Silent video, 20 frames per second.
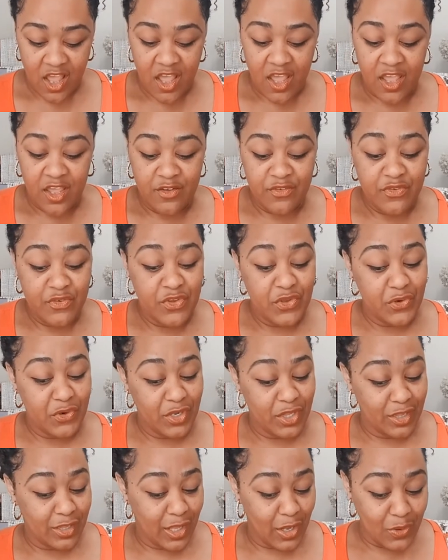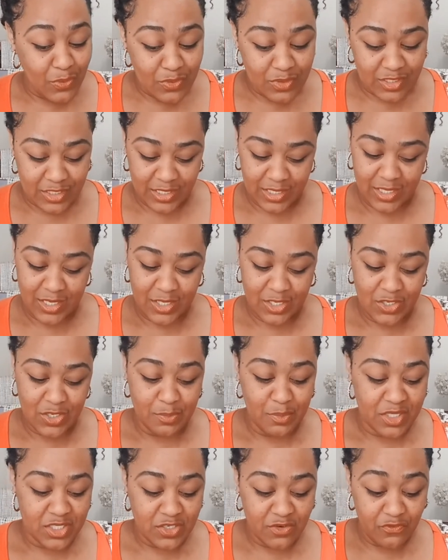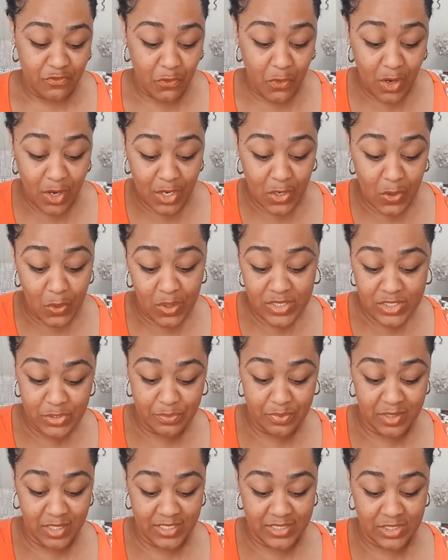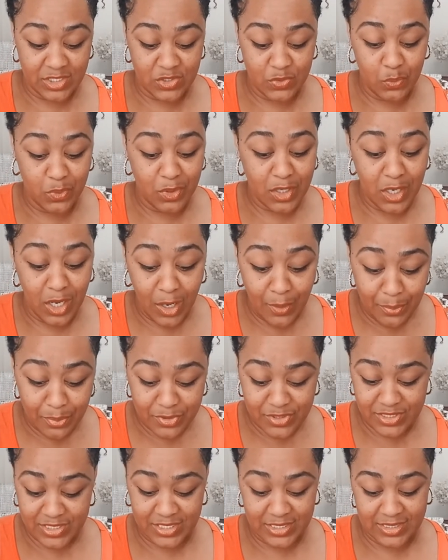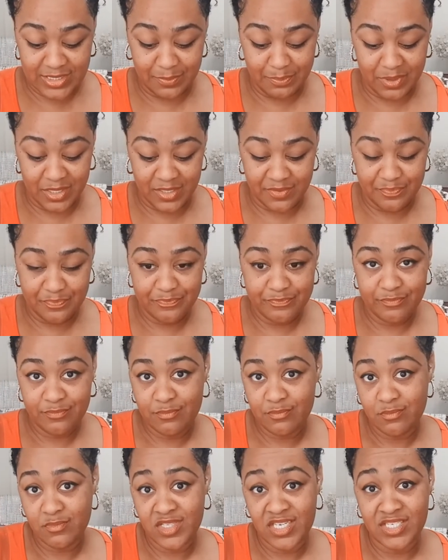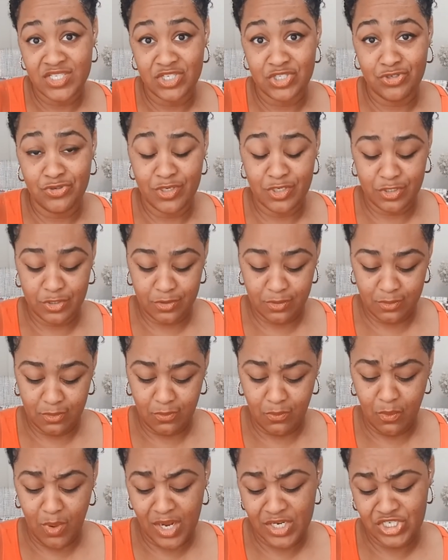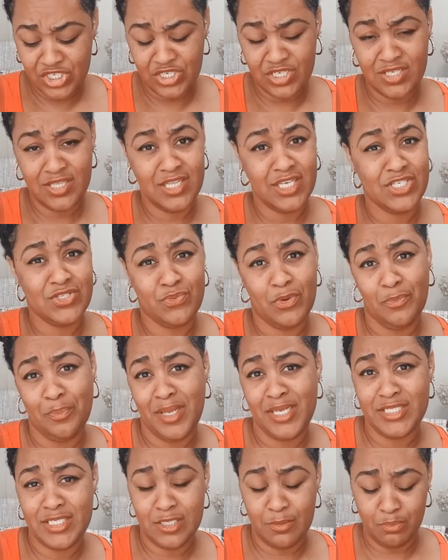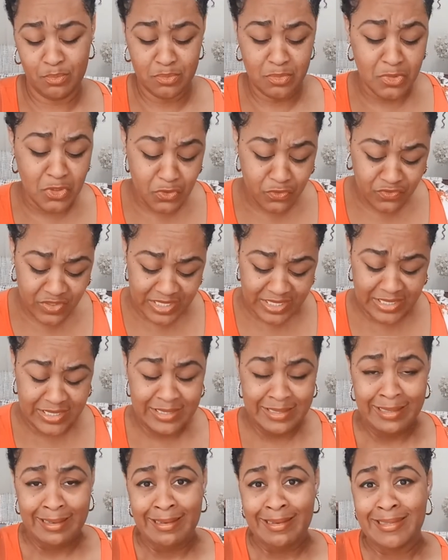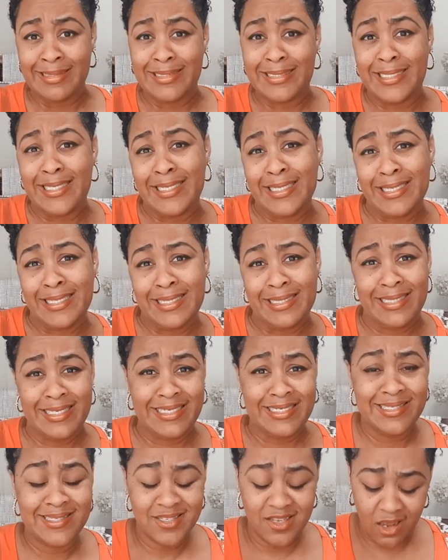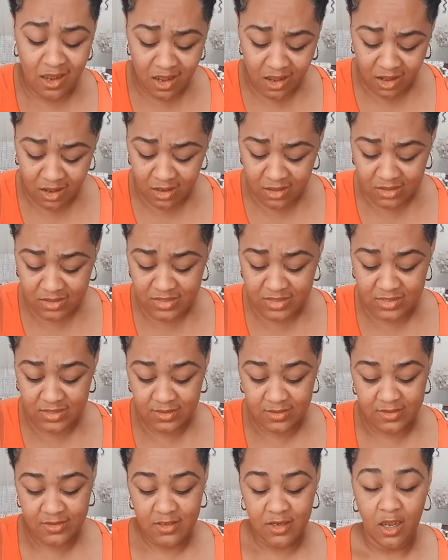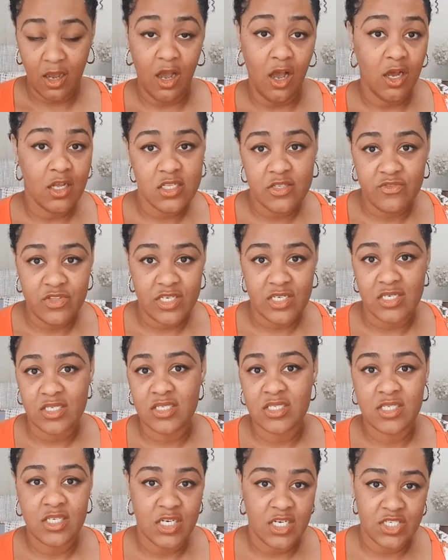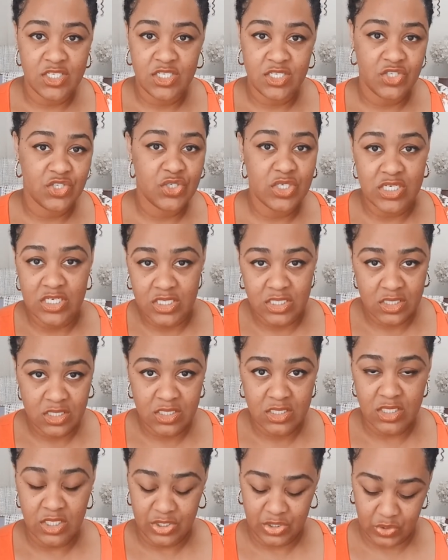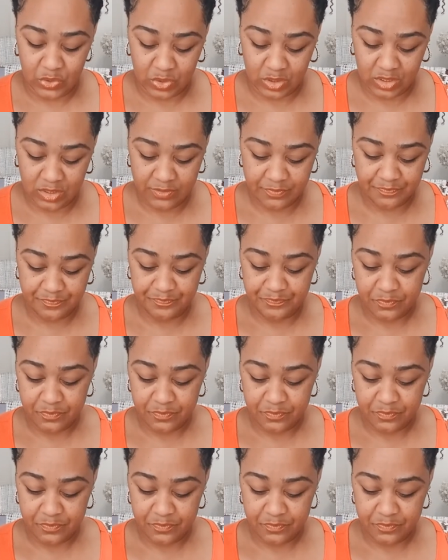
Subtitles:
If you're lonely, you must avoid going to places where couples tend to be. That's a trigger. Watching these romantic movies, singing these songs, all of these touch and trigger the thorn.